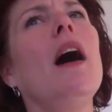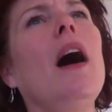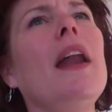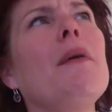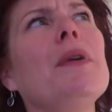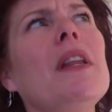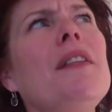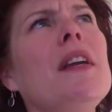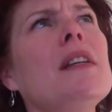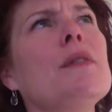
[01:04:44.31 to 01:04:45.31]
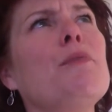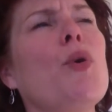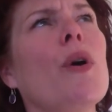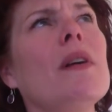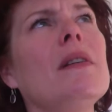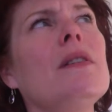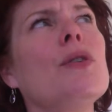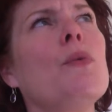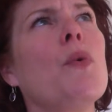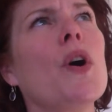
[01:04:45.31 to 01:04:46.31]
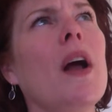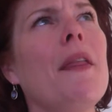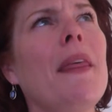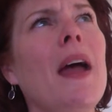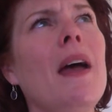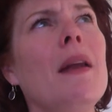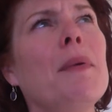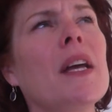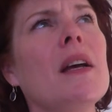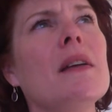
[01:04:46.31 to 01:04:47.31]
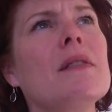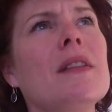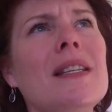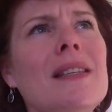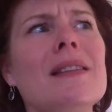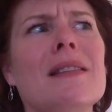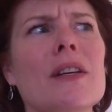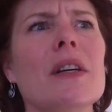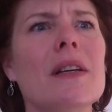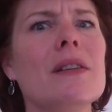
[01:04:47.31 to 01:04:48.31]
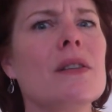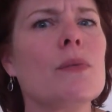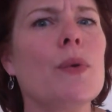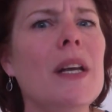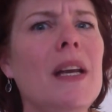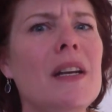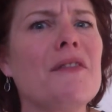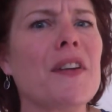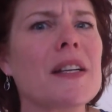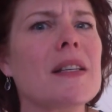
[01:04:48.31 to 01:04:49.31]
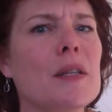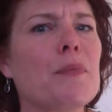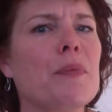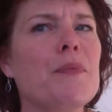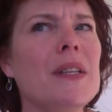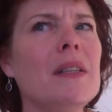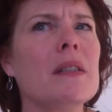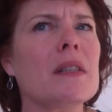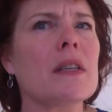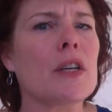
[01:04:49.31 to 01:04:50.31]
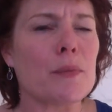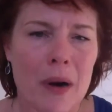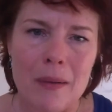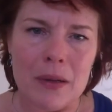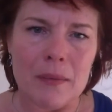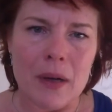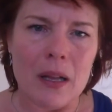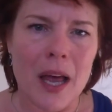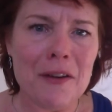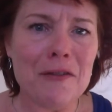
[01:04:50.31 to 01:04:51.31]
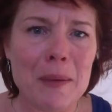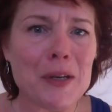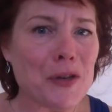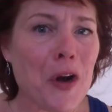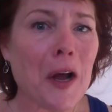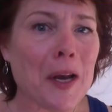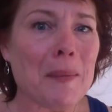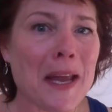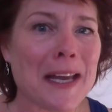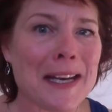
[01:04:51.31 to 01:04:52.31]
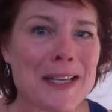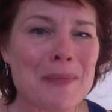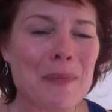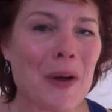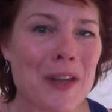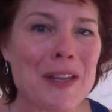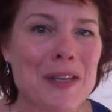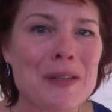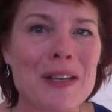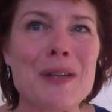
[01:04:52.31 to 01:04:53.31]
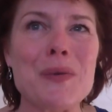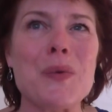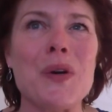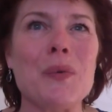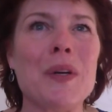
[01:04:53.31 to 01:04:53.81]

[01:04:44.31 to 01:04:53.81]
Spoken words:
And I really think it's important to work on that because this is serious. We need to fix this. This is a serious problem. A lot of families are not going to make it in this world.